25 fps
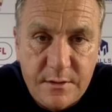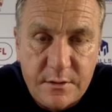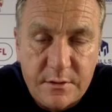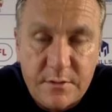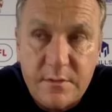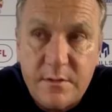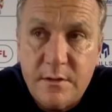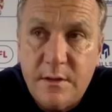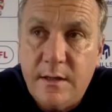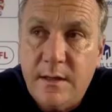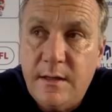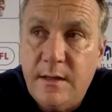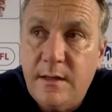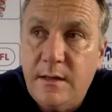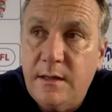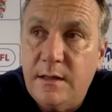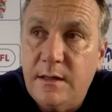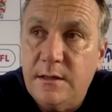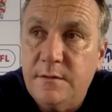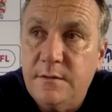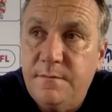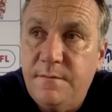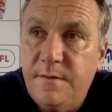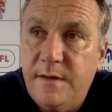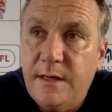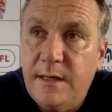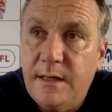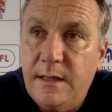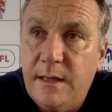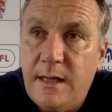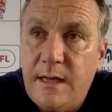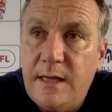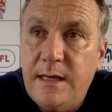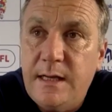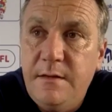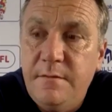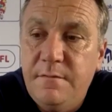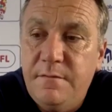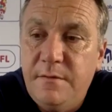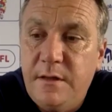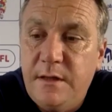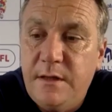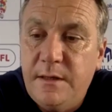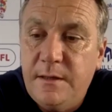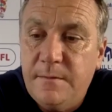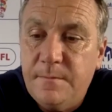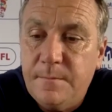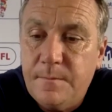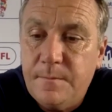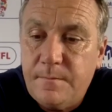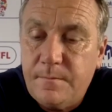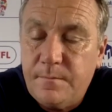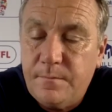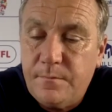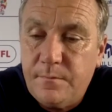It's It's very lively.